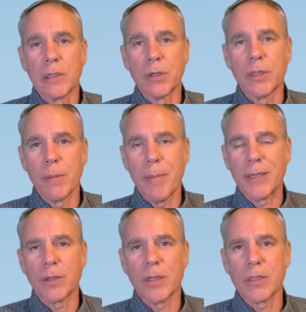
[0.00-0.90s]
look at the
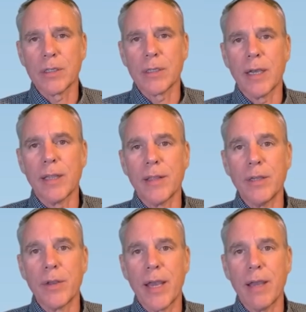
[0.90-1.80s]
metrics that
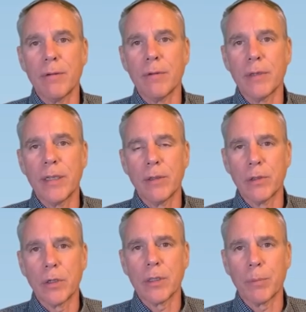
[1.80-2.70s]
you can,
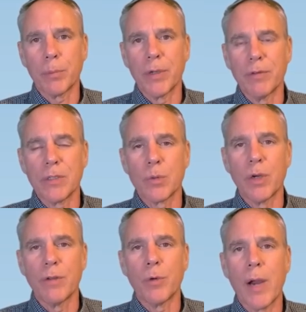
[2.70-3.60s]
look at the previous
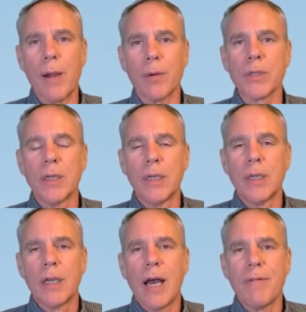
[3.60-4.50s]
24 hours.
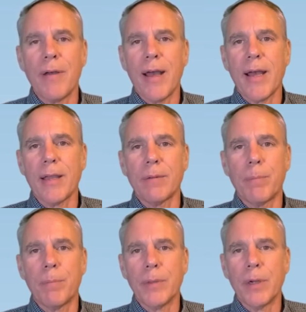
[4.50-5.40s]
I've had,
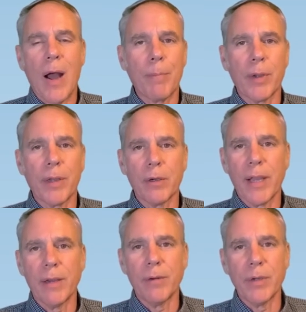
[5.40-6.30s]
operator
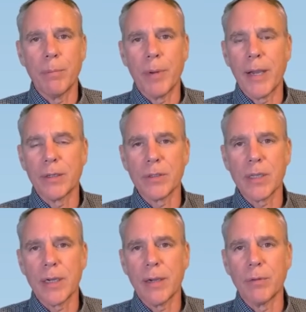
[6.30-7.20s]
handwritten binders
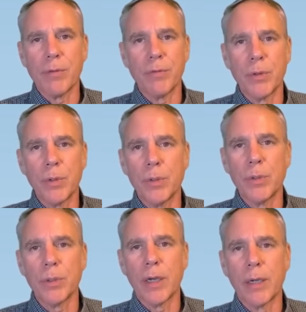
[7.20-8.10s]
that I reviewed.
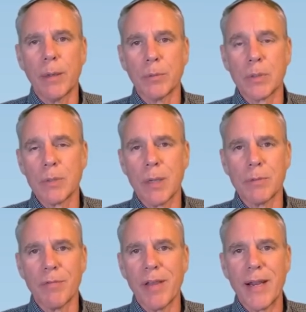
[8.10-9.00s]
Sometimes
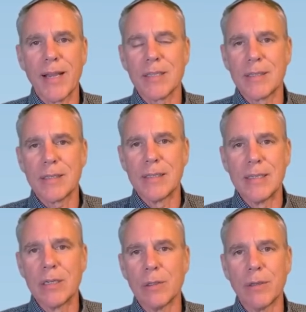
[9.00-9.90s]
I've had access to
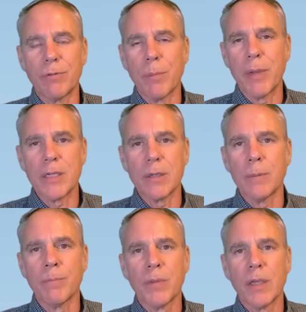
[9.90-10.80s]
digital
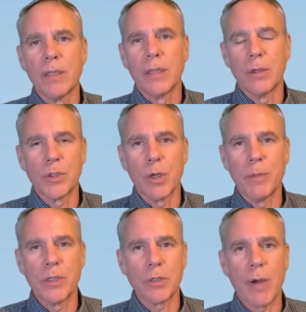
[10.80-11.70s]
information that'll show
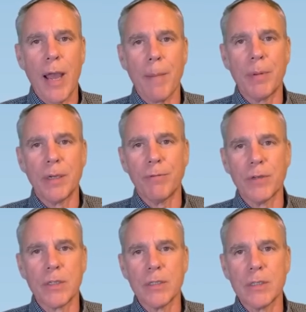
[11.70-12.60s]
me scrap and
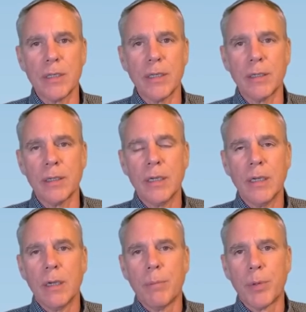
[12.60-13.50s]
efficiency and
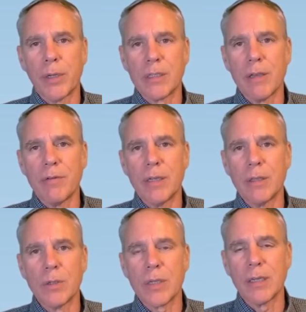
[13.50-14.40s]
productivity and
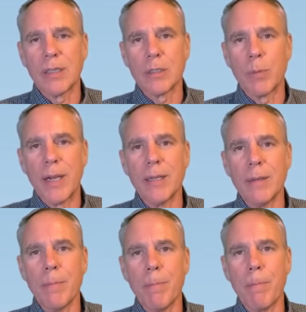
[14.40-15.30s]
those kind of things. But
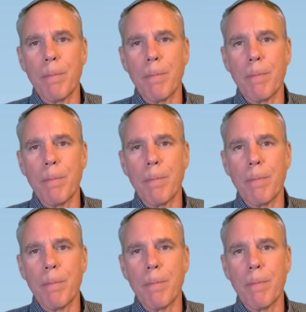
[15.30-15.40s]
any